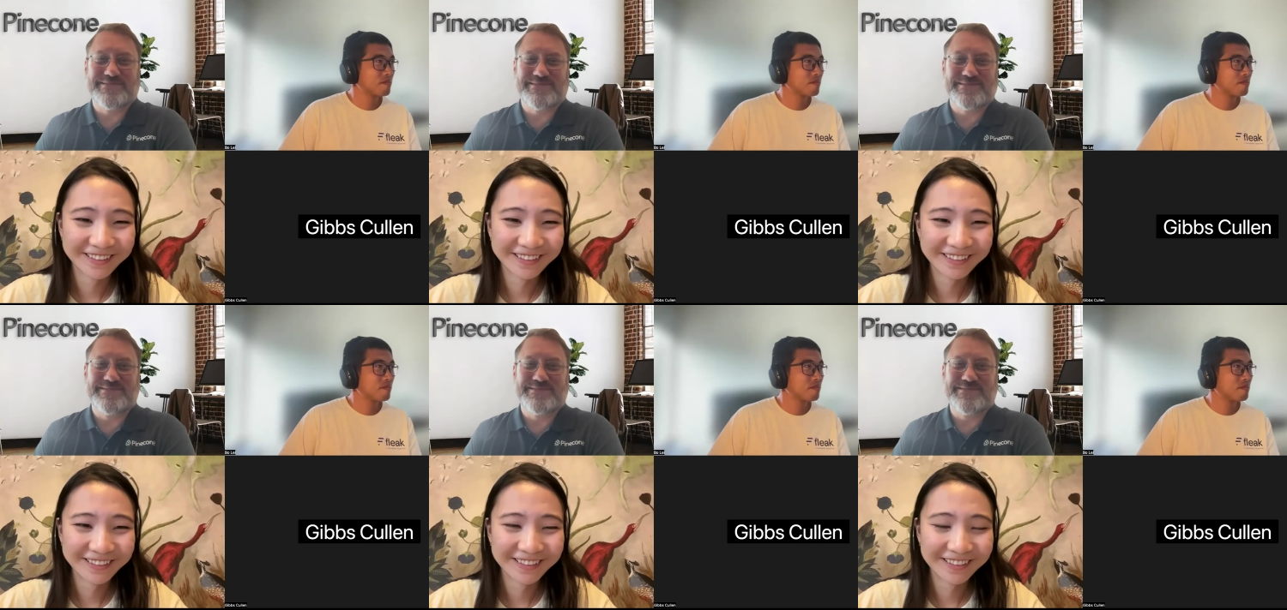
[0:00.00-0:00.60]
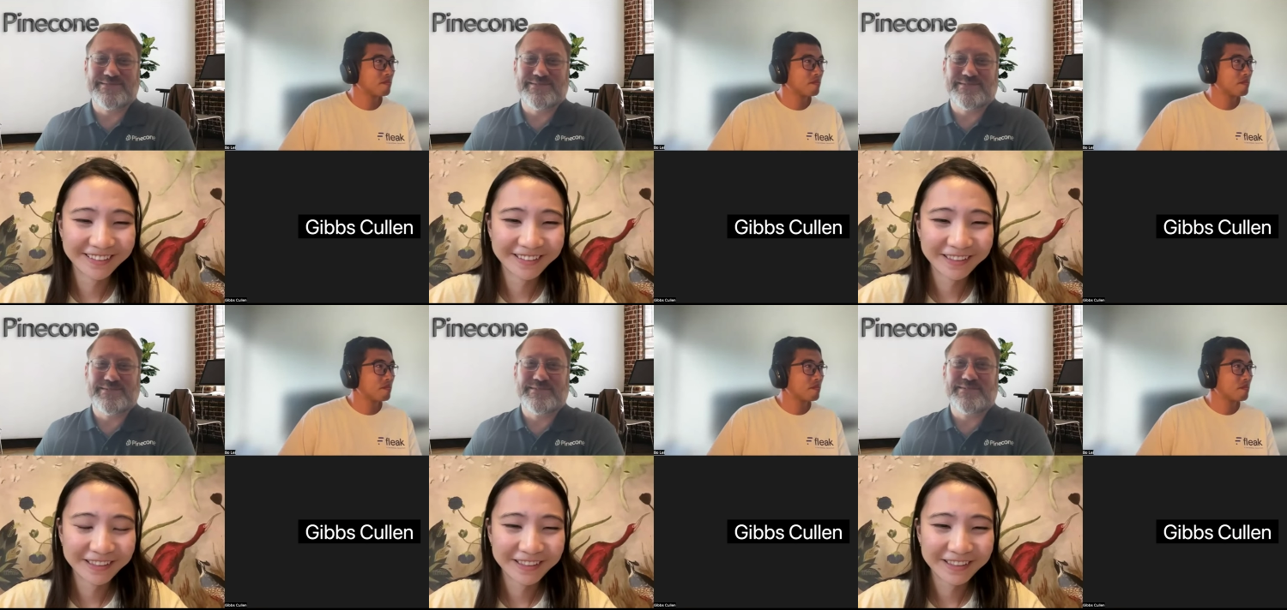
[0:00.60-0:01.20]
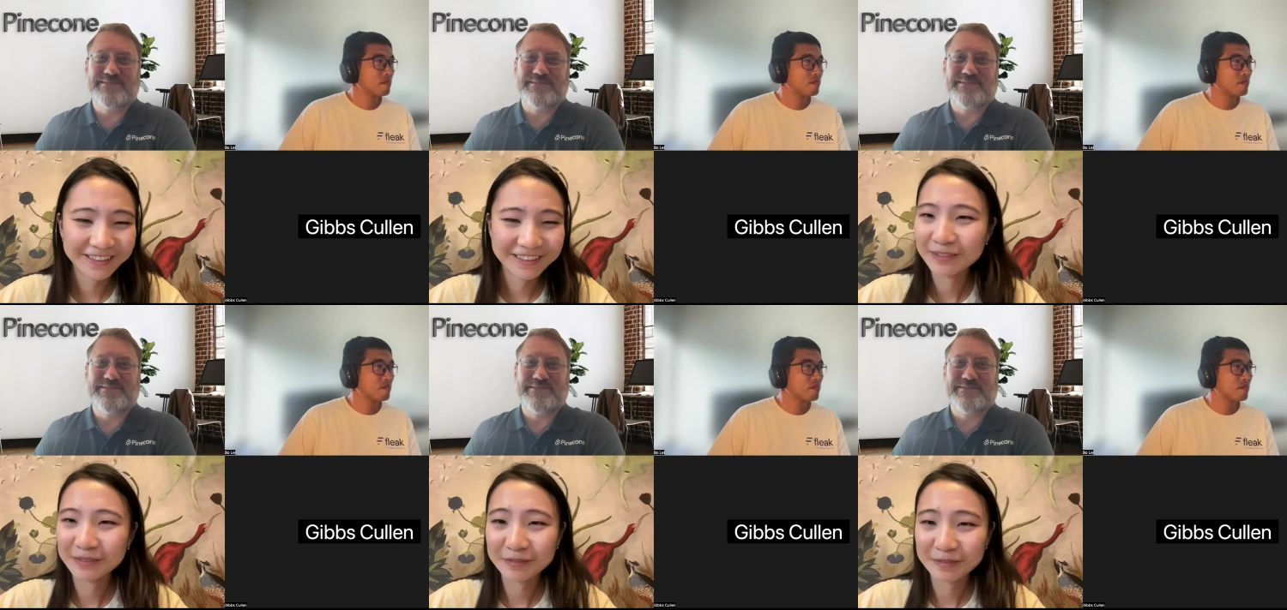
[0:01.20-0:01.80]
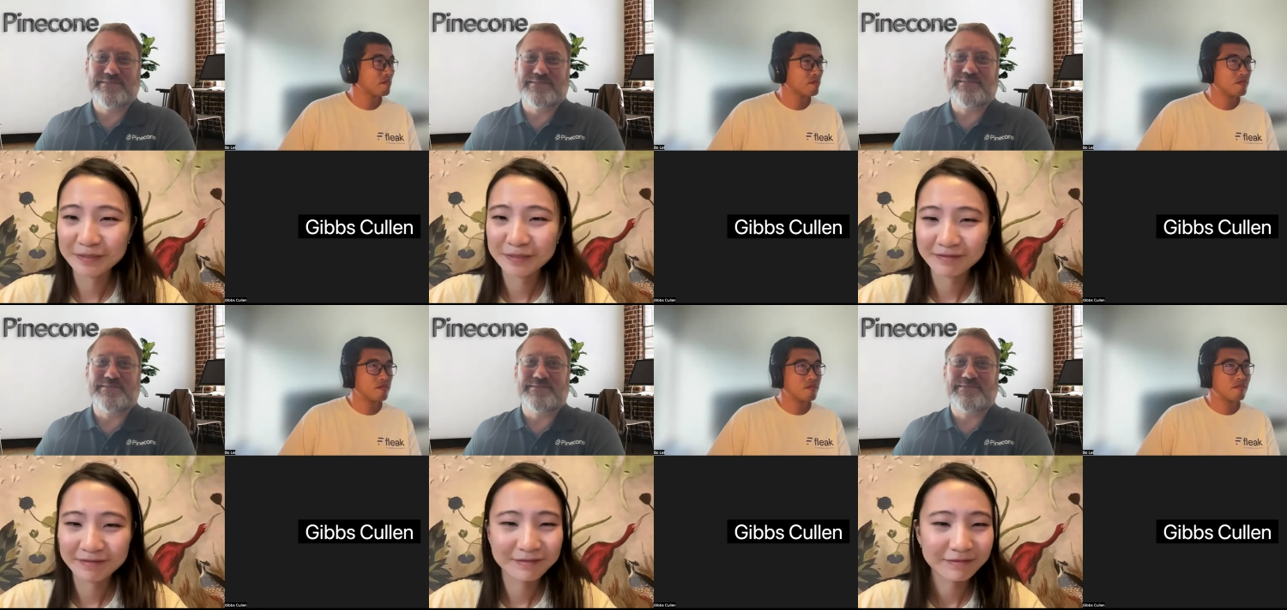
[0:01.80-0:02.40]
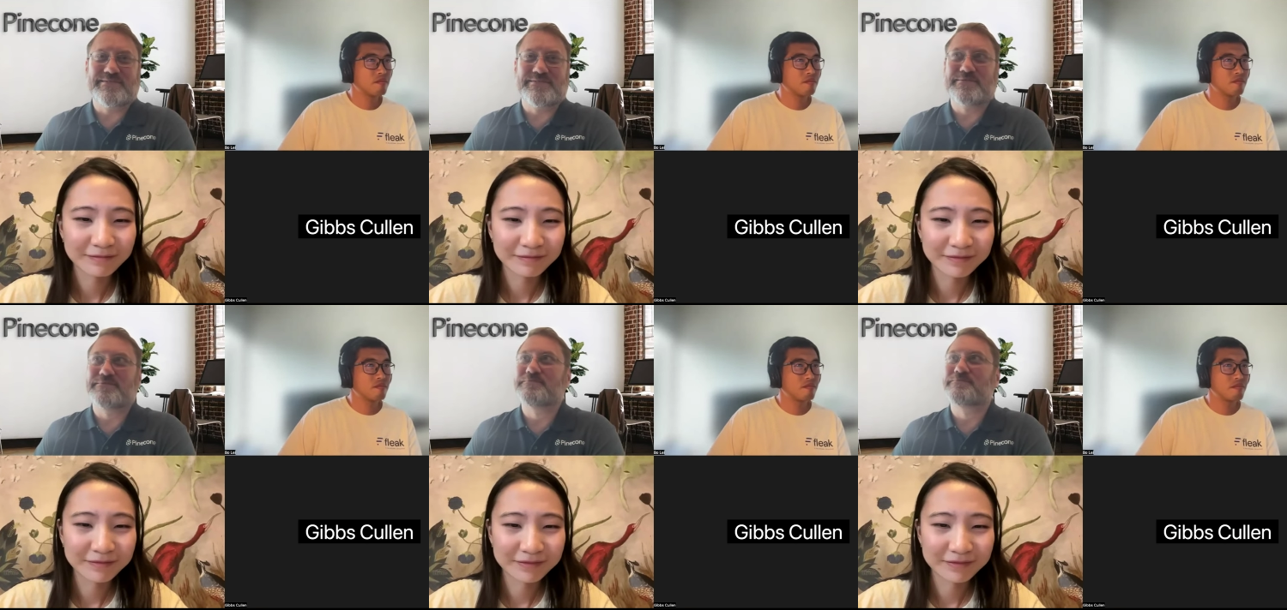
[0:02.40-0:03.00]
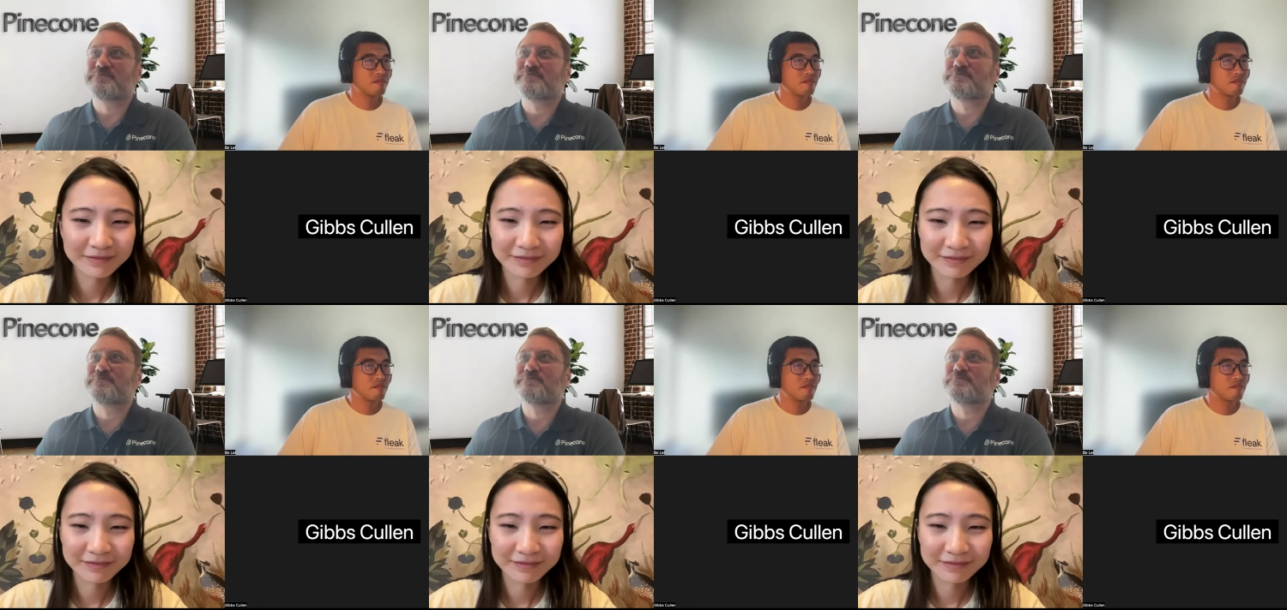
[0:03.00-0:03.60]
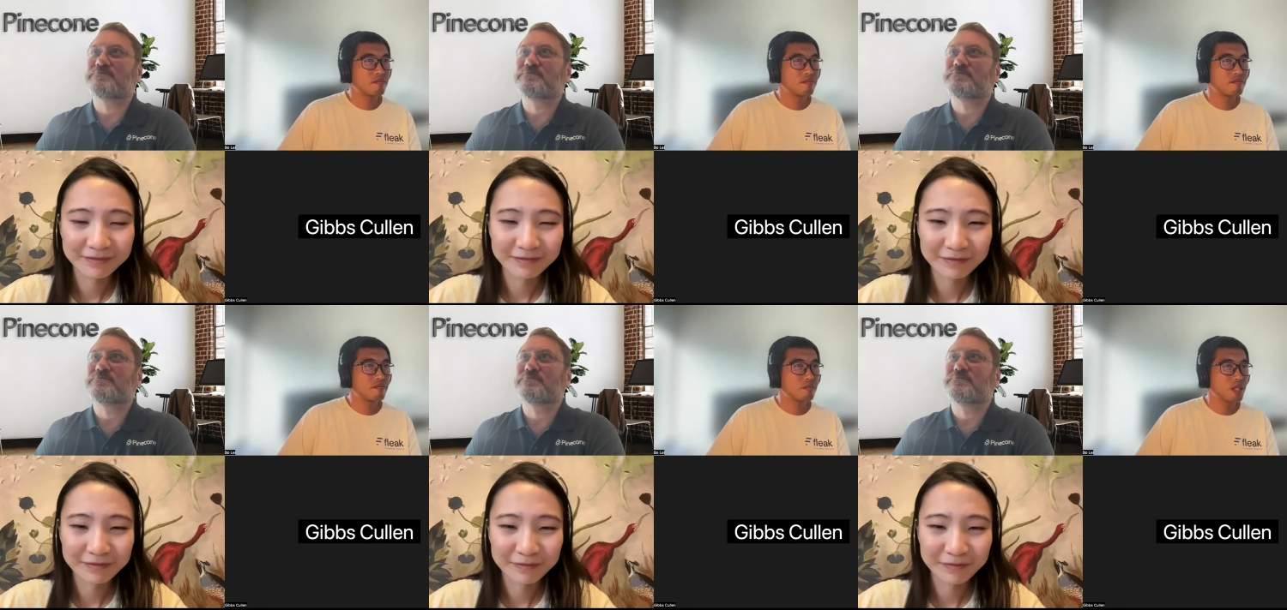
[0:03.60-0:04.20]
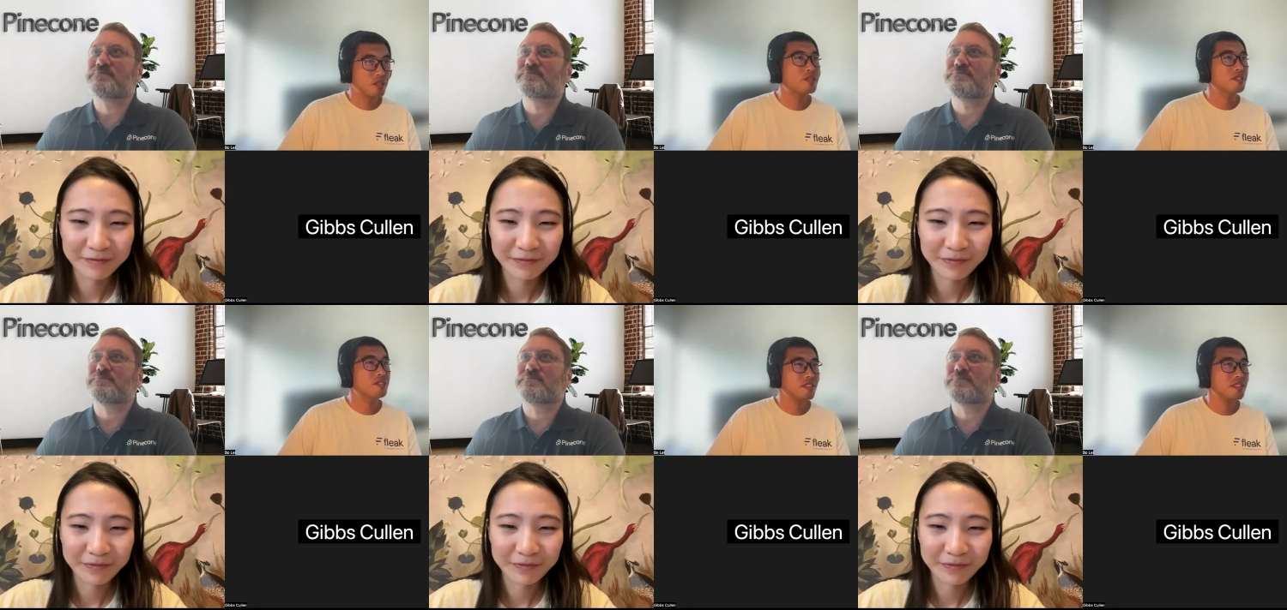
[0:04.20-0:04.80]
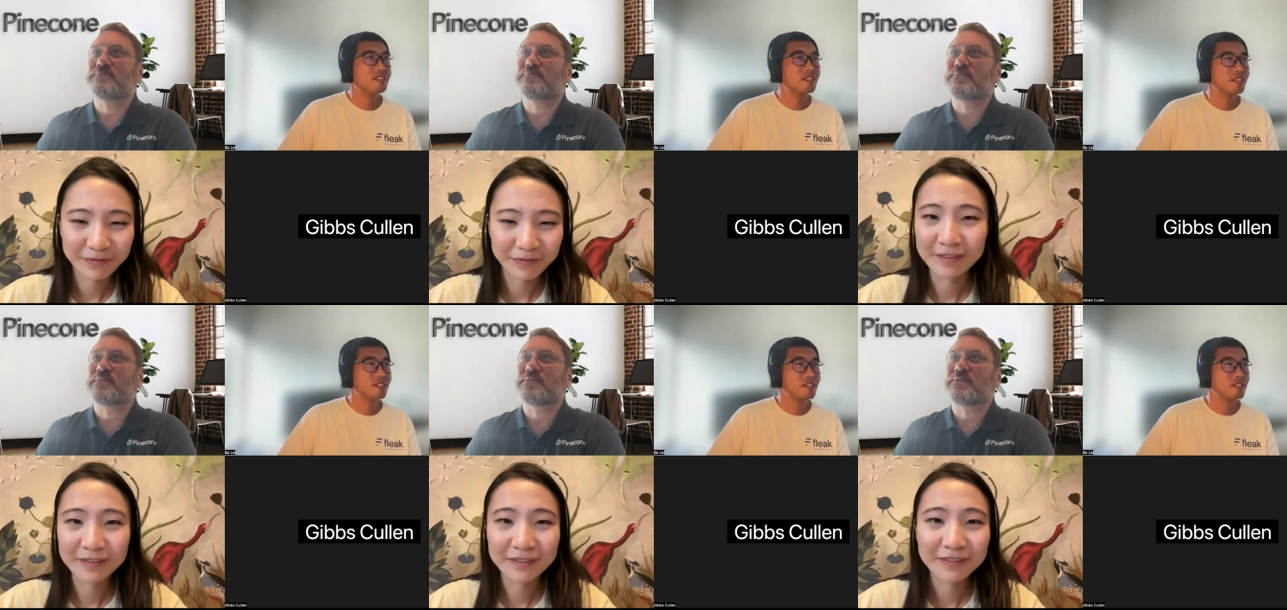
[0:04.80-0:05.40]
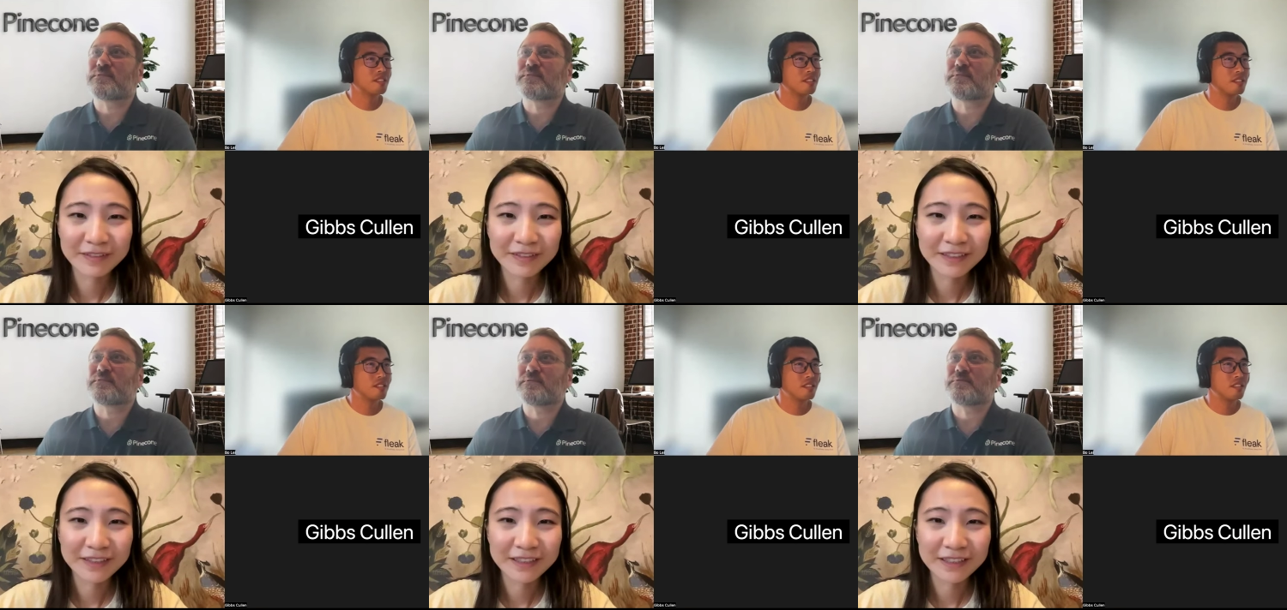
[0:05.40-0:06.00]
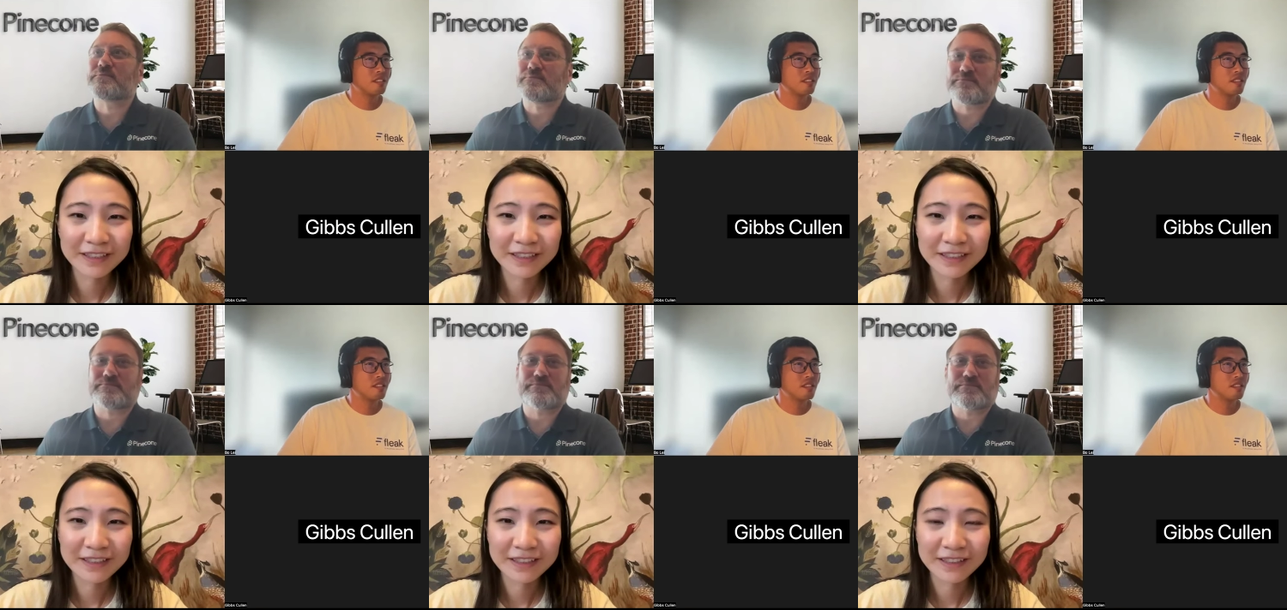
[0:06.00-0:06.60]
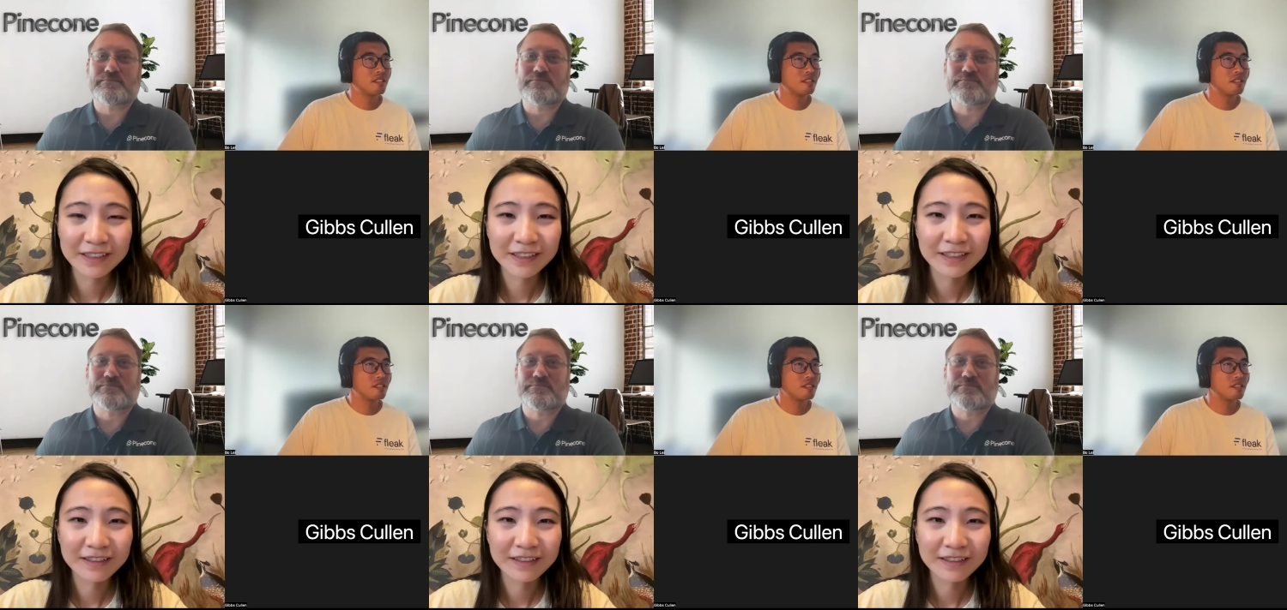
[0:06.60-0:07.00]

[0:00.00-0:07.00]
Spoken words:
No one is speaking in this clip.